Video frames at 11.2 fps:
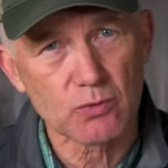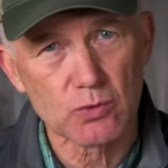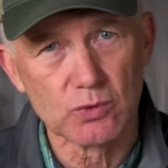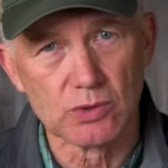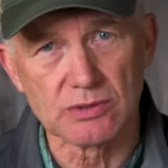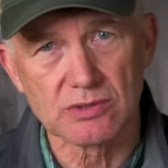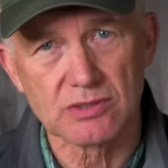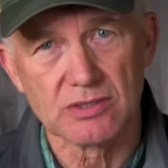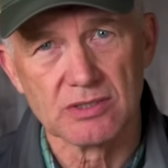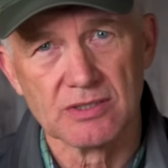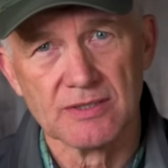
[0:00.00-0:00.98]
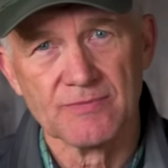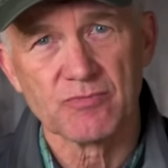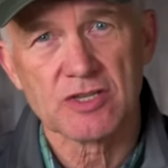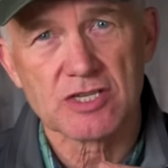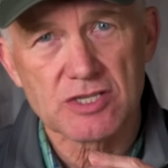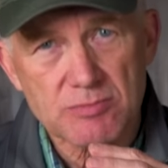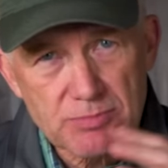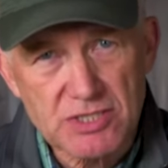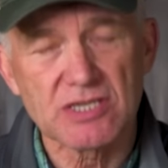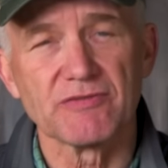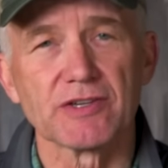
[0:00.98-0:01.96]
rules,
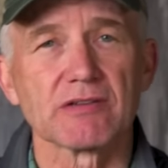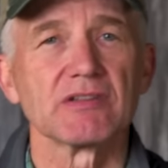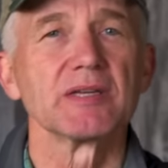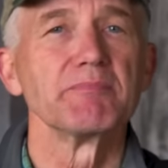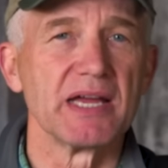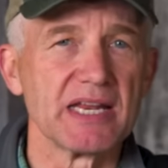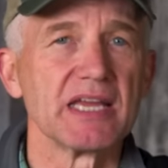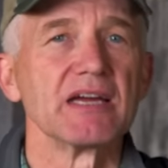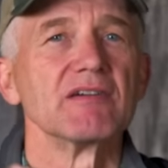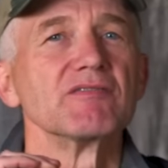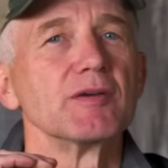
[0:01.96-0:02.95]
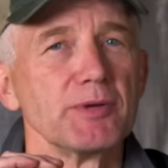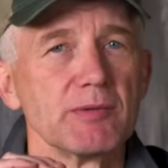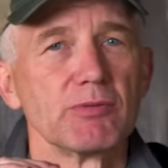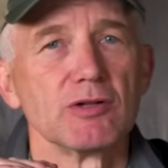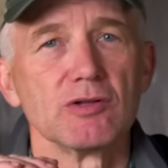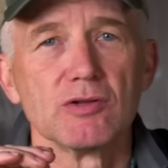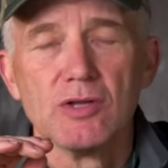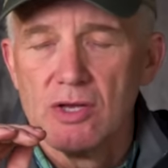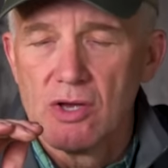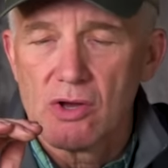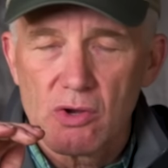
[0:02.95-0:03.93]
specifically many of the people
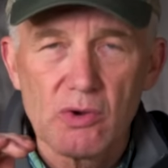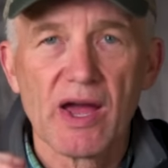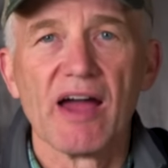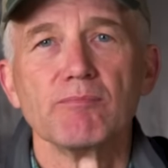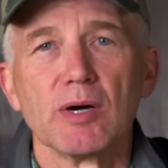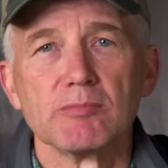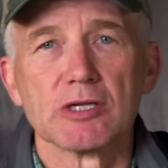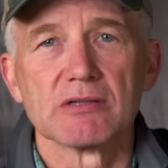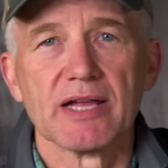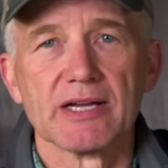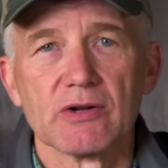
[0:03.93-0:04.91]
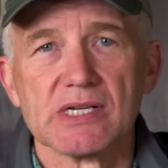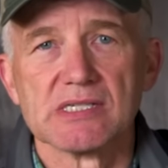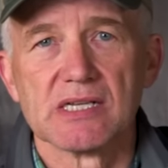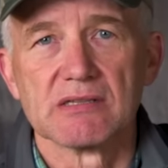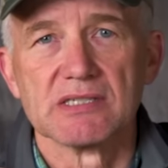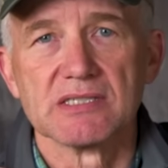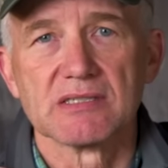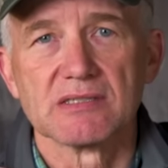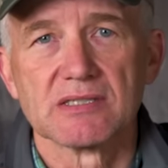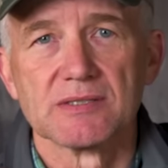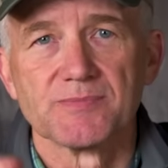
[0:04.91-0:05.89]
who have public land grazing
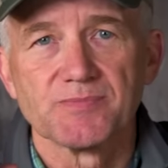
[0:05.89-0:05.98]
leases.